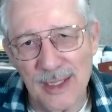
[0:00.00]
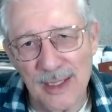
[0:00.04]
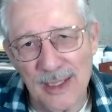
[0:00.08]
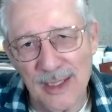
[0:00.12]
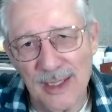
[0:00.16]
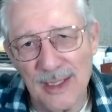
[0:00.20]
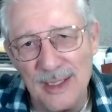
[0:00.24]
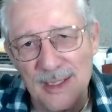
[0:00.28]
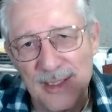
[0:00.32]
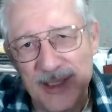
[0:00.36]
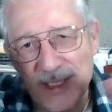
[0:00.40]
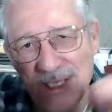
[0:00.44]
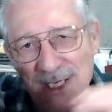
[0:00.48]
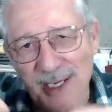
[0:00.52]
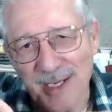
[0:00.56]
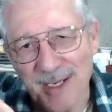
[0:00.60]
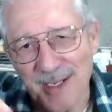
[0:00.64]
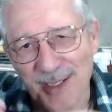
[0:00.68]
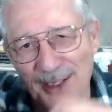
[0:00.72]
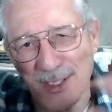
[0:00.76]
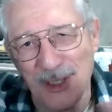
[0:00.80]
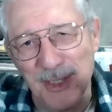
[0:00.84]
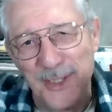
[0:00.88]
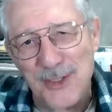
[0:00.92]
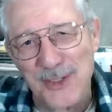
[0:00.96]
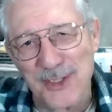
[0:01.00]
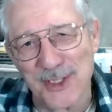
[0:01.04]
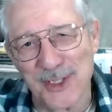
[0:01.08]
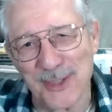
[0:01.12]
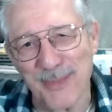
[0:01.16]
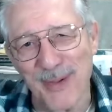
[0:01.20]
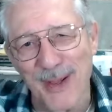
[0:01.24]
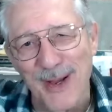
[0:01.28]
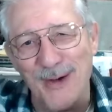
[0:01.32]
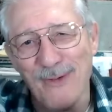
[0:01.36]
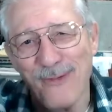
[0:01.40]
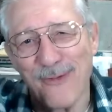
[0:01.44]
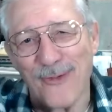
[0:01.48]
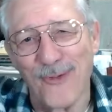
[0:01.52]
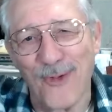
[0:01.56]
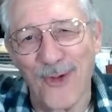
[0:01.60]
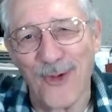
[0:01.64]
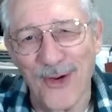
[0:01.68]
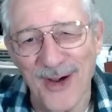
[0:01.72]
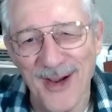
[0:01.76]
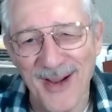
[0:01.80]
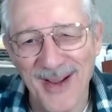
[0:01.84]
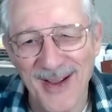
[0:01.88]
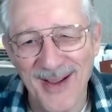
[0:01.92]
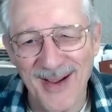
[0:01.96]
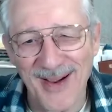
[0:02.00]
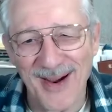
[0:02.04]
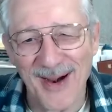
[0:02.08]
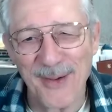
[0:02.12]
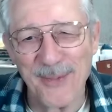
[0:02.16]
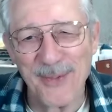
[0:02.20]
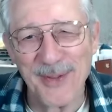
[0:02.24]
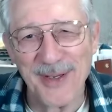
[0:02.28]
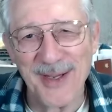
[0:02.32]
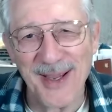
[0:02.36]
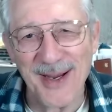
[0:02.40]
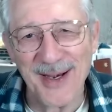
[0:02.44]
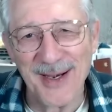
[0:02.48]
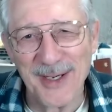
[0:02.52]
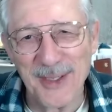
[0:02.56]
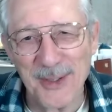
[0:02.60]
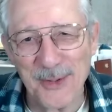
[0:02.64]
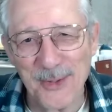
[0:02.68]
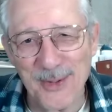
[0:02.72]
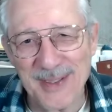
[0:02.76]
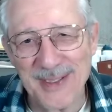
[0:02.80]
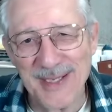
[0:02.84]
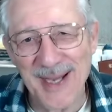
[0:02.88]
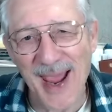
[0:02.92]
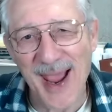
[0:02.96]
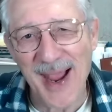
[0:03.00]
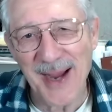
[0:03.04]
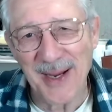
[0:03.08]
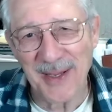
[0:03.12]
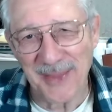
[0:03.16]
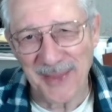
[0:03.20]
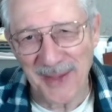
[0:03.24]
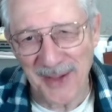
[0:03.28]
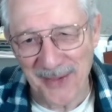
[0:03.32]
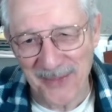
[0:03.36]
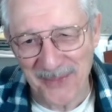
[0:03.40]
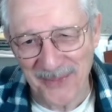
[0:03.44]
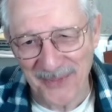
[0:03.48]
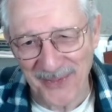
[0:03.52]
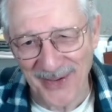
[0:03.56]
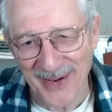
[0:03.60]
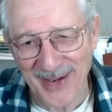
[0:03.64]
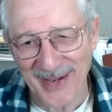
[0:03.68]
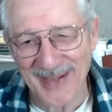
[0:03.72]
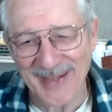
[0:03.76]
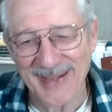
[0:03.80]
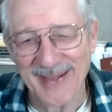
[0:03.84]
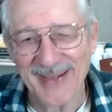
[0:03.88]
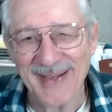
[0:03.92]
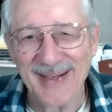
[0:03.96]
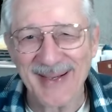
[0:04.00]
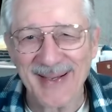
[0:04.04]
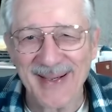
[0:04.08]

Indians use the metaphor, are beginning to attack them, right?